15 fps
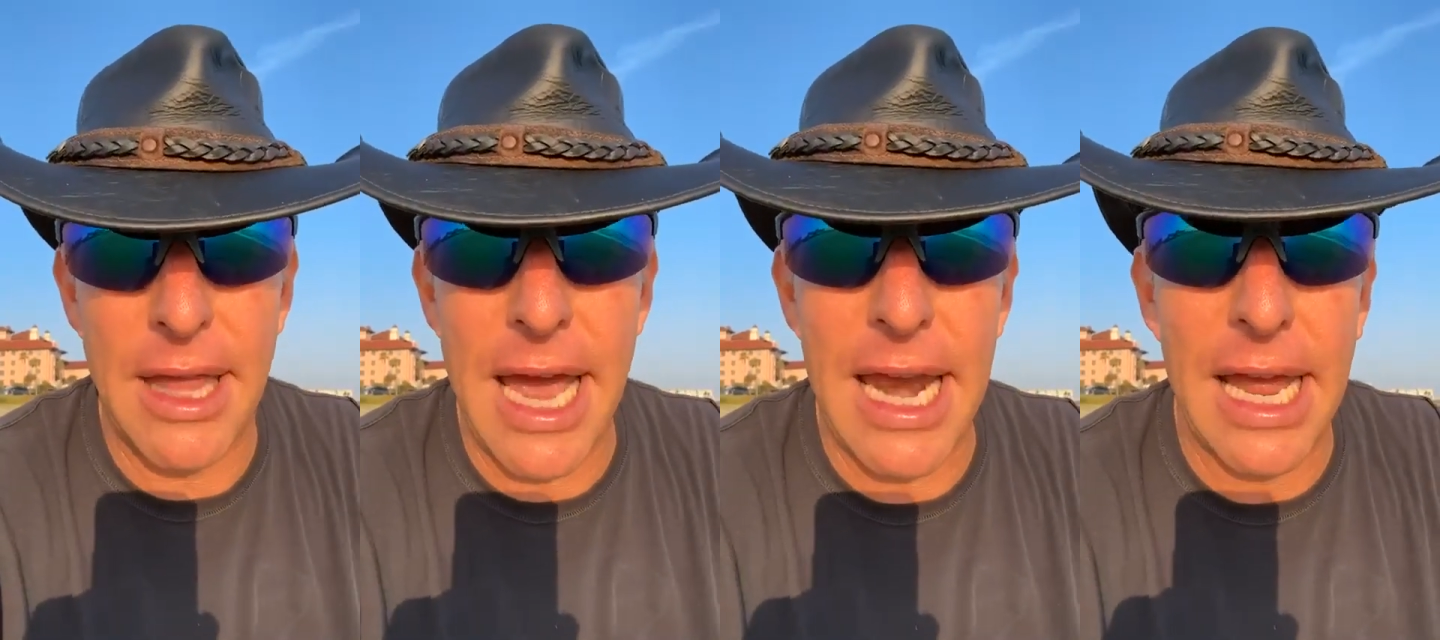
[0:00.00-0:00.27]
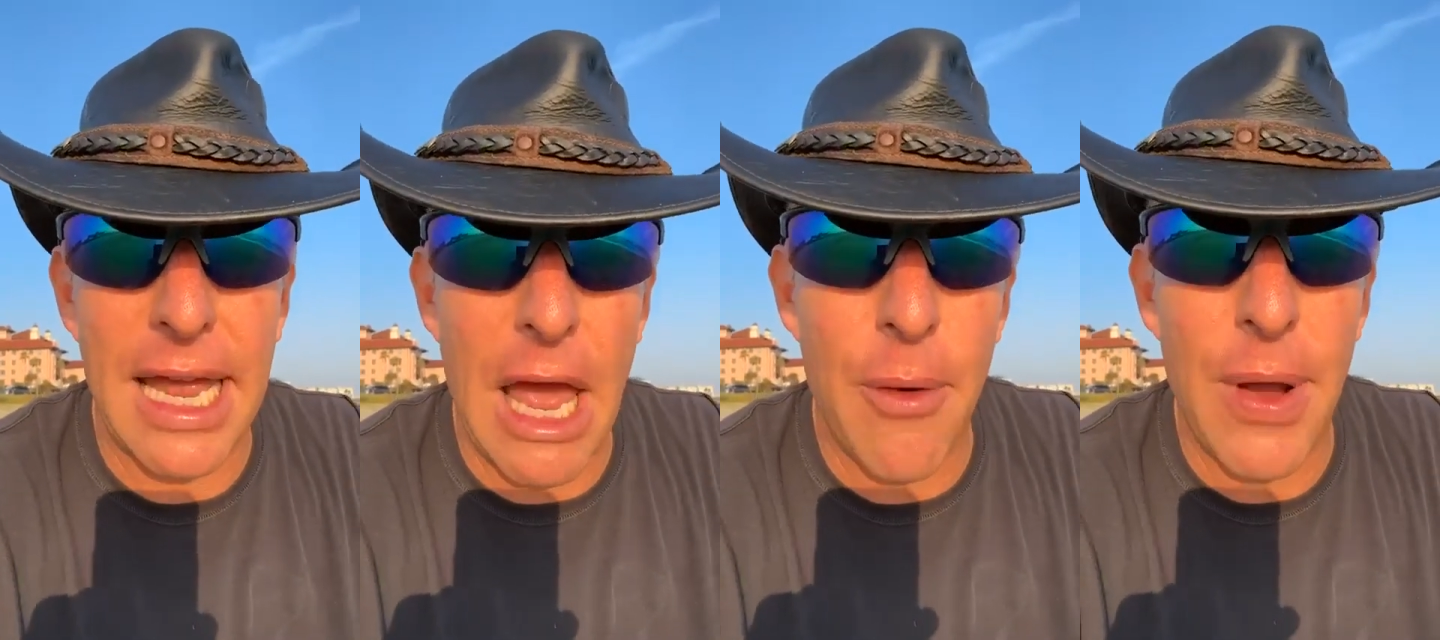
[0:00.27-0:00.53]

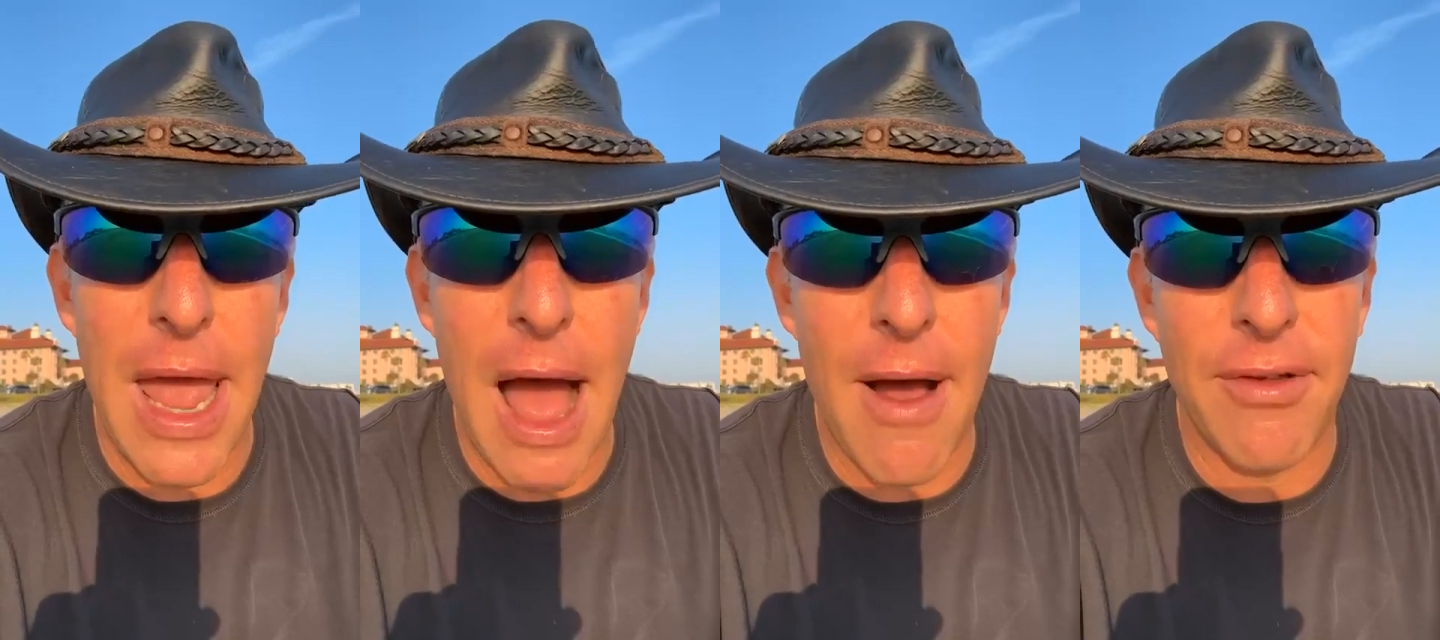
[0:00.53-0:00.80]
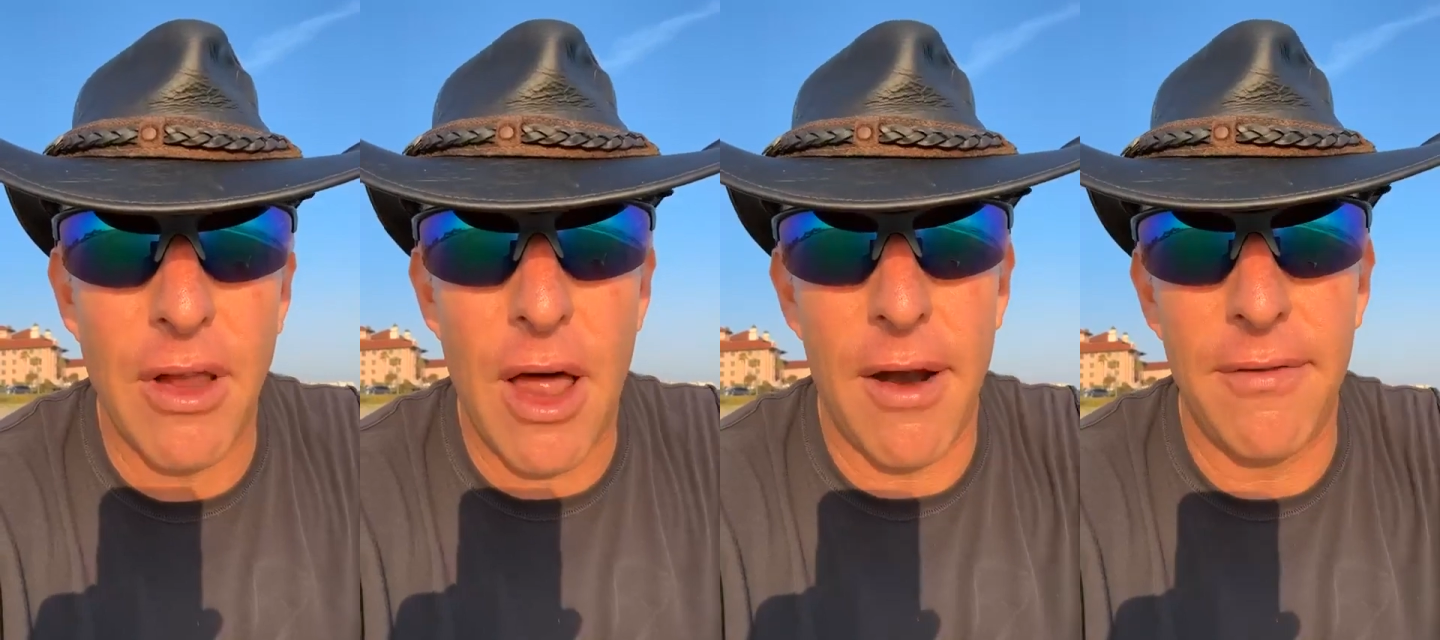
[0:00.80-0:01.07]
Atlantic, and we
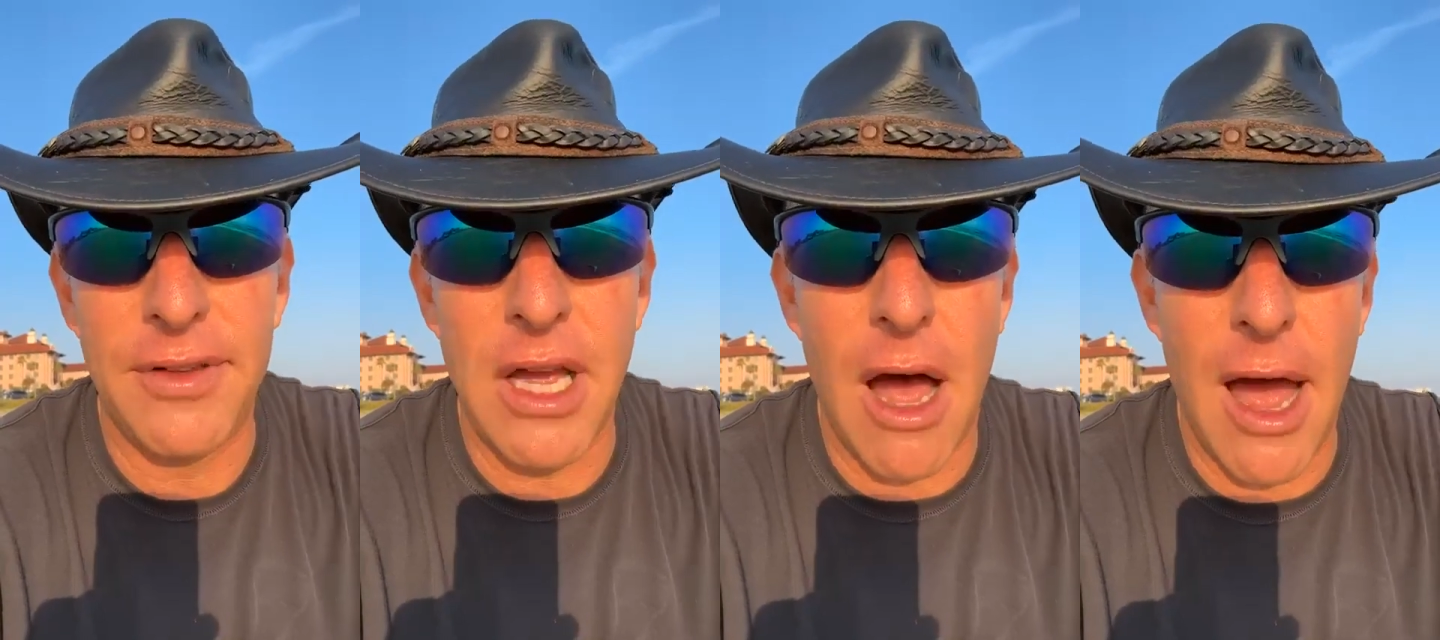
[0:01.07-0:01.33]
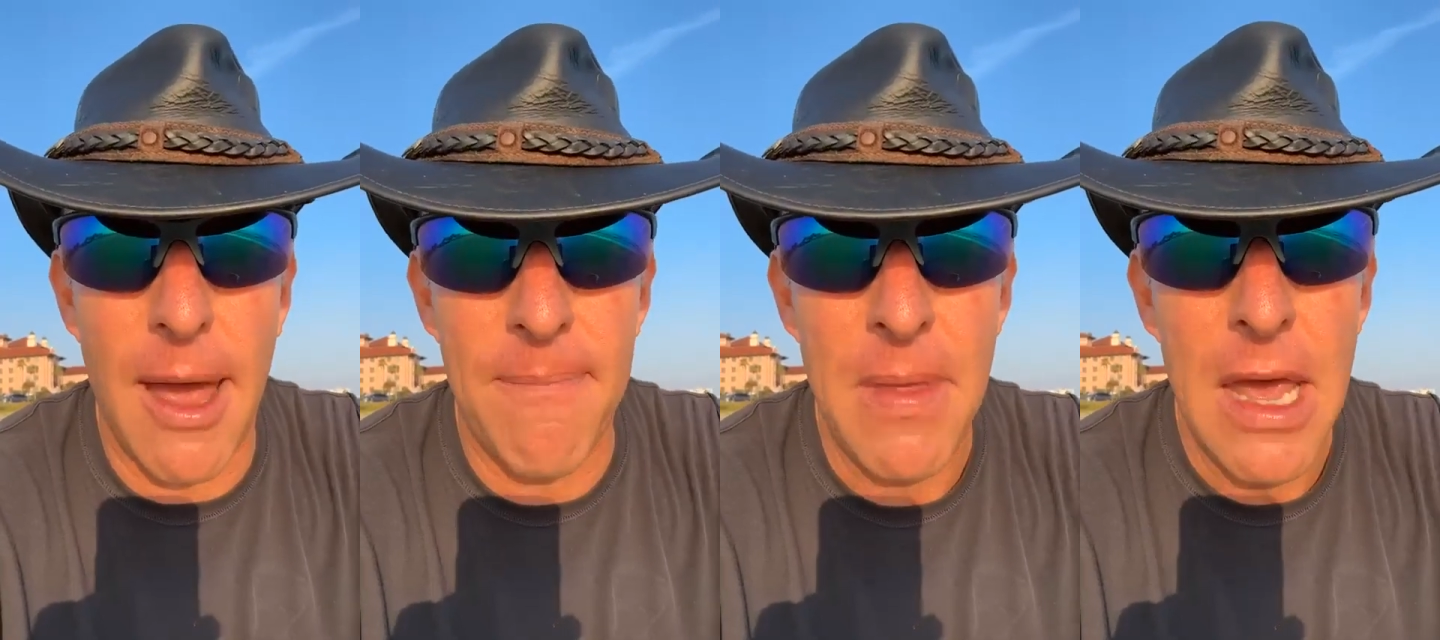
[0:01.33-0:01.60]
have a lot of
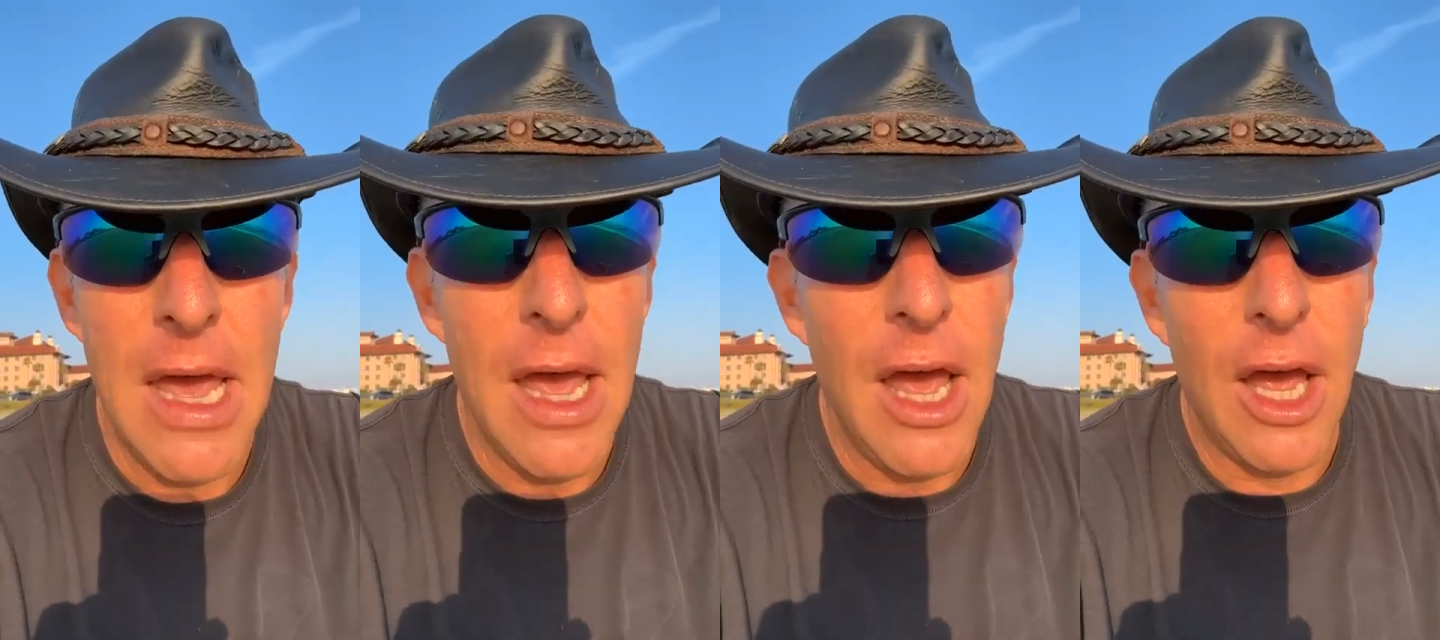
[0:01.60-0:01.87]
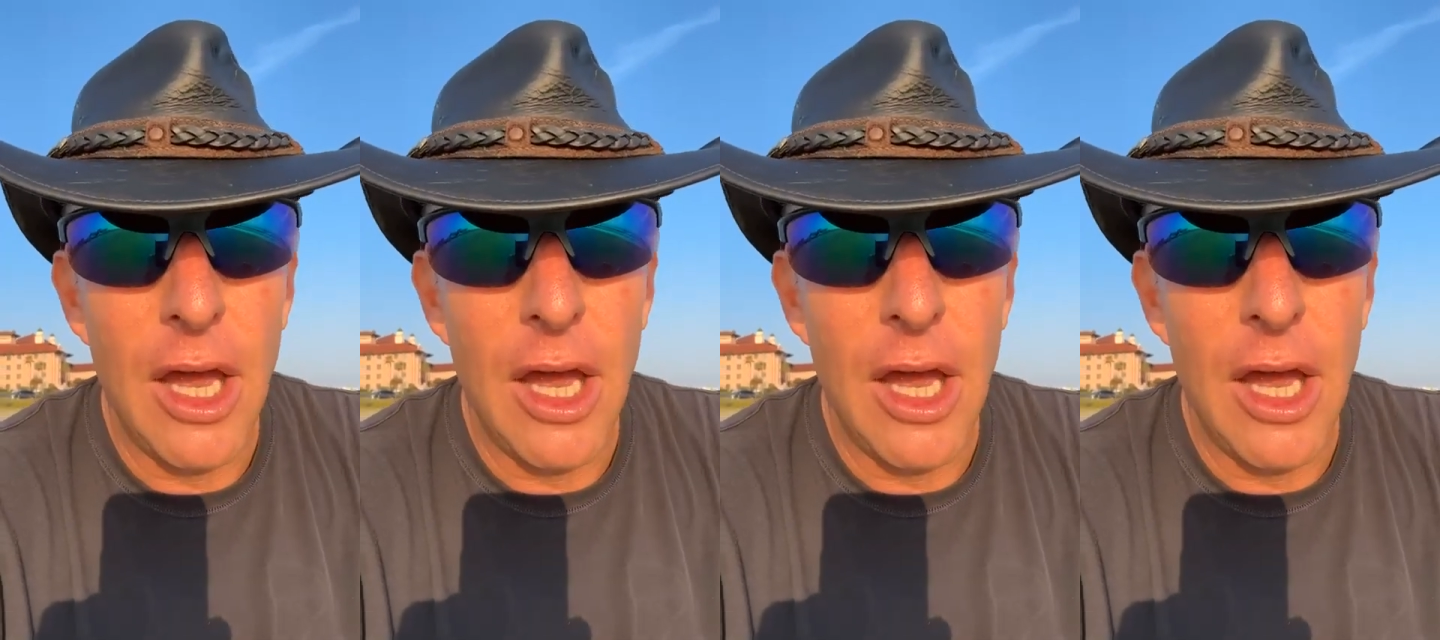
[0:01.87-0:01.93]
time.